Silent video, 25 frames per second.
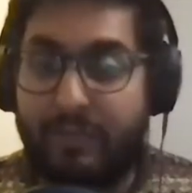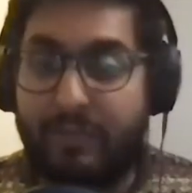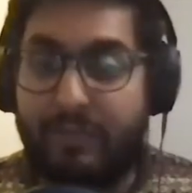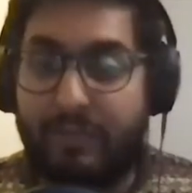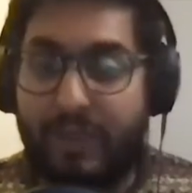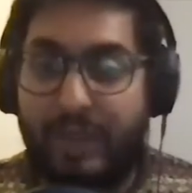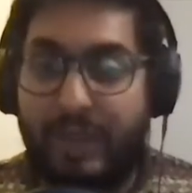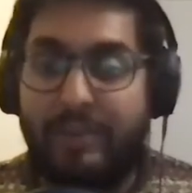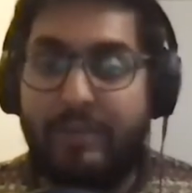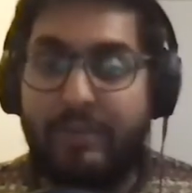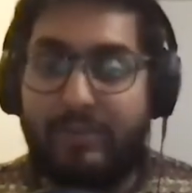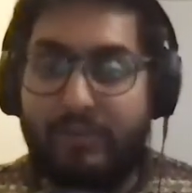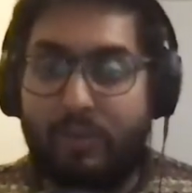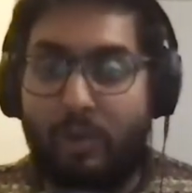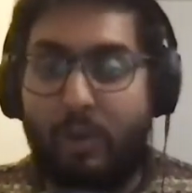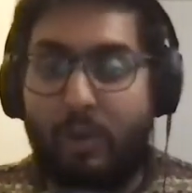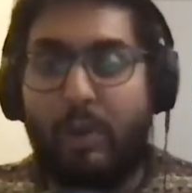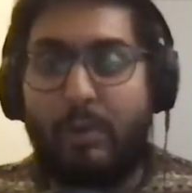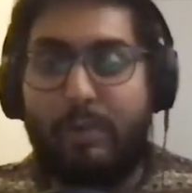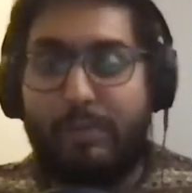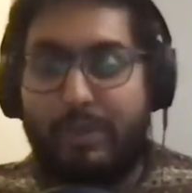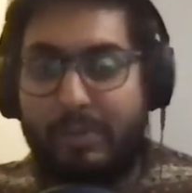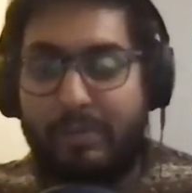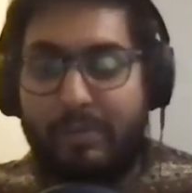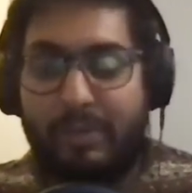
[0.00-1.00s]
5
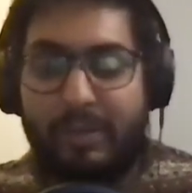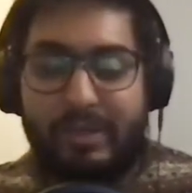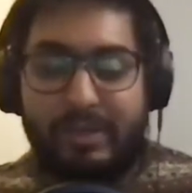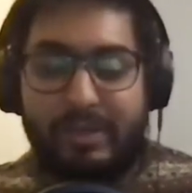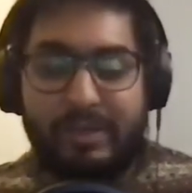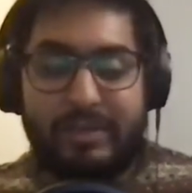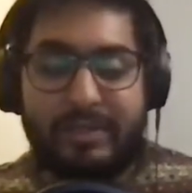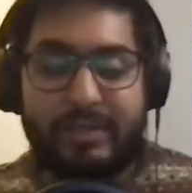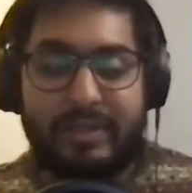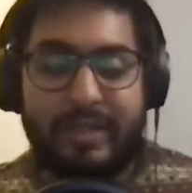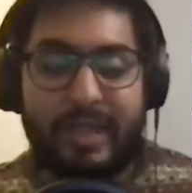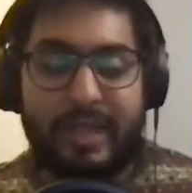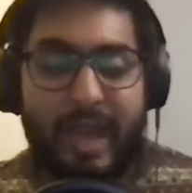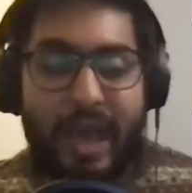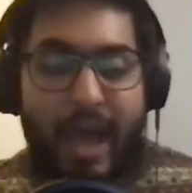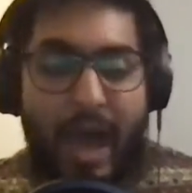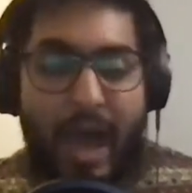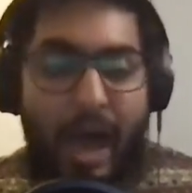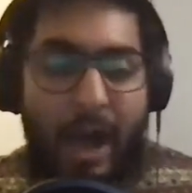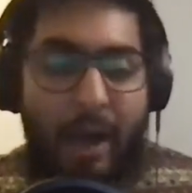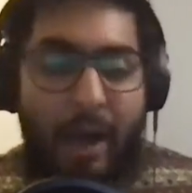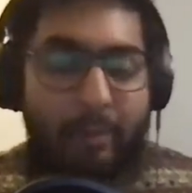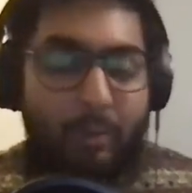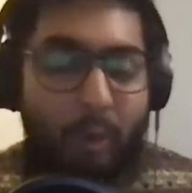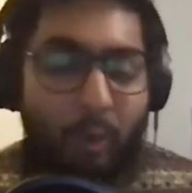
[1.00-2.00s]
follow-up emails
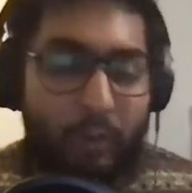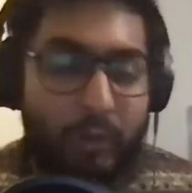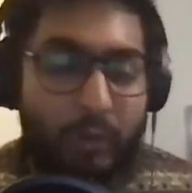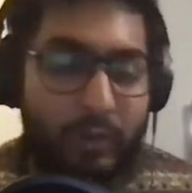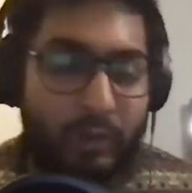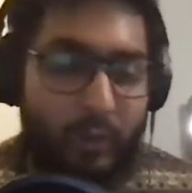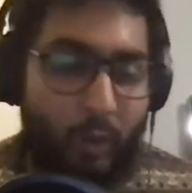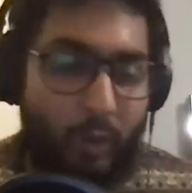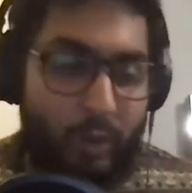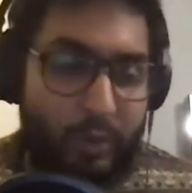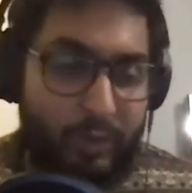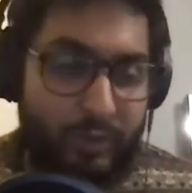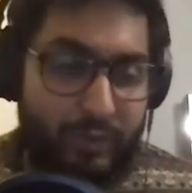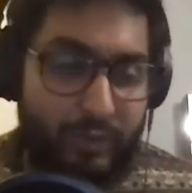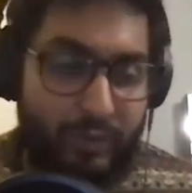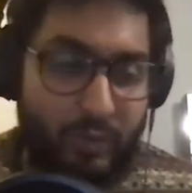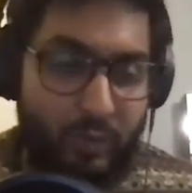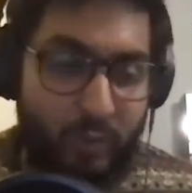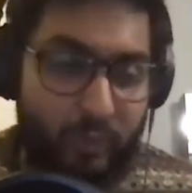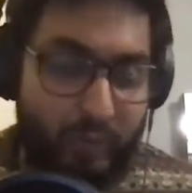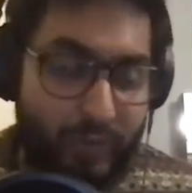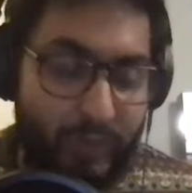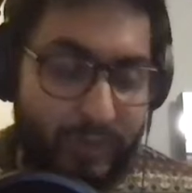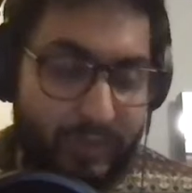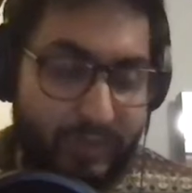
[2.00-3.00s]
over the course of 2
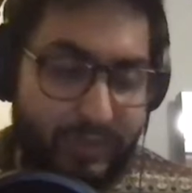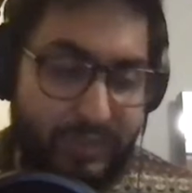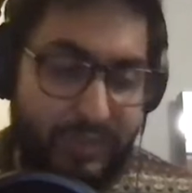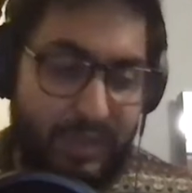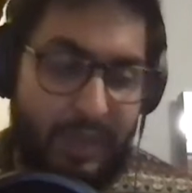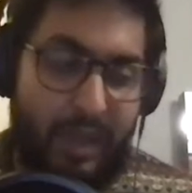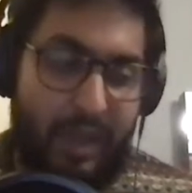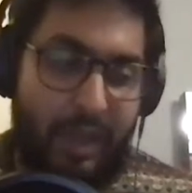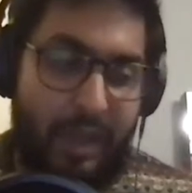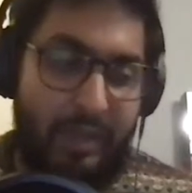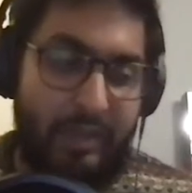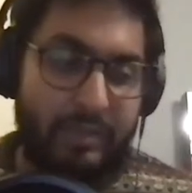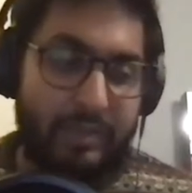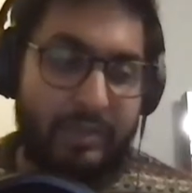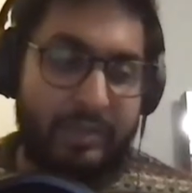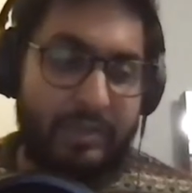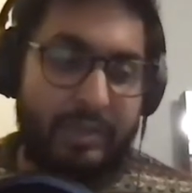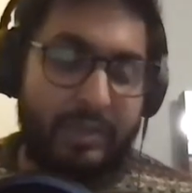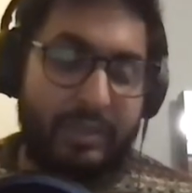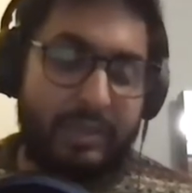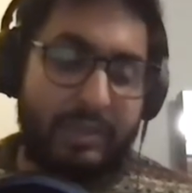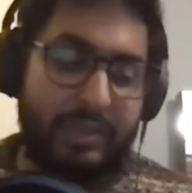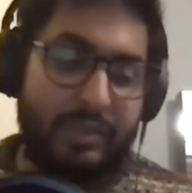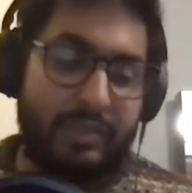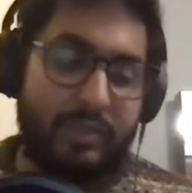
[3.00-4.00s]
weeks
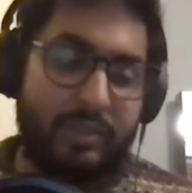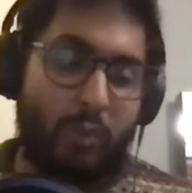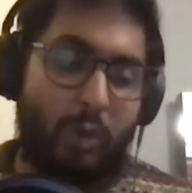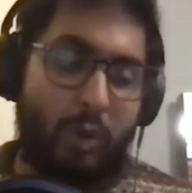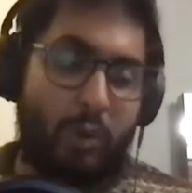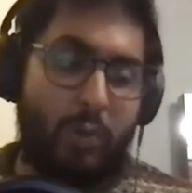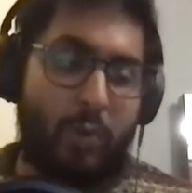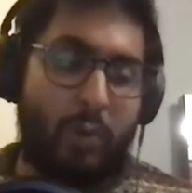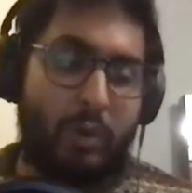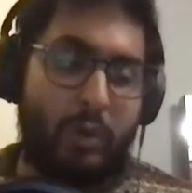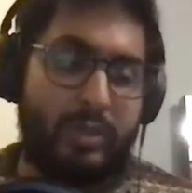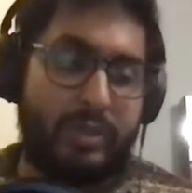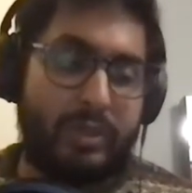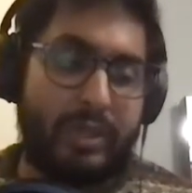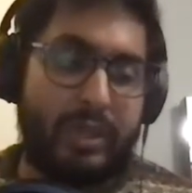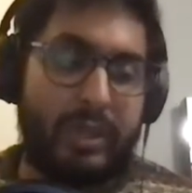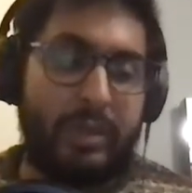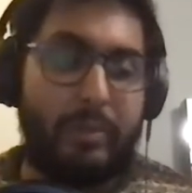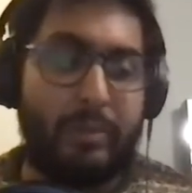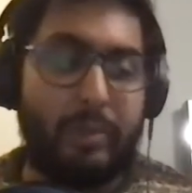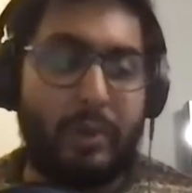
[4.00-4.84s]
is what works, right?